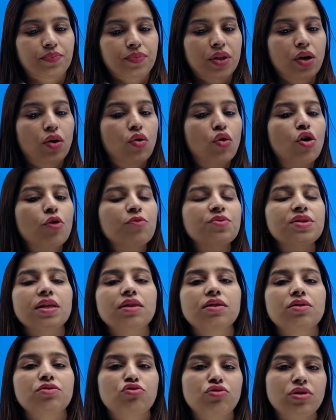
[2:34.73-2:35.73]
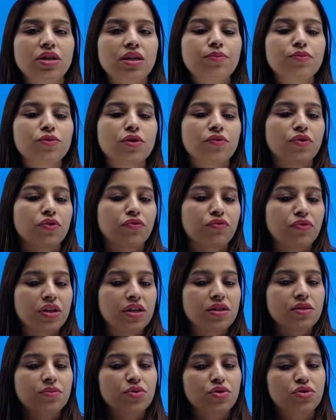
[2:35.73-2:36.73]
The hopes and the dreams of the
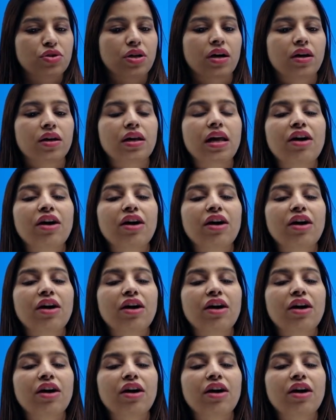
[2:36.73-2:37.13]
freedom struggle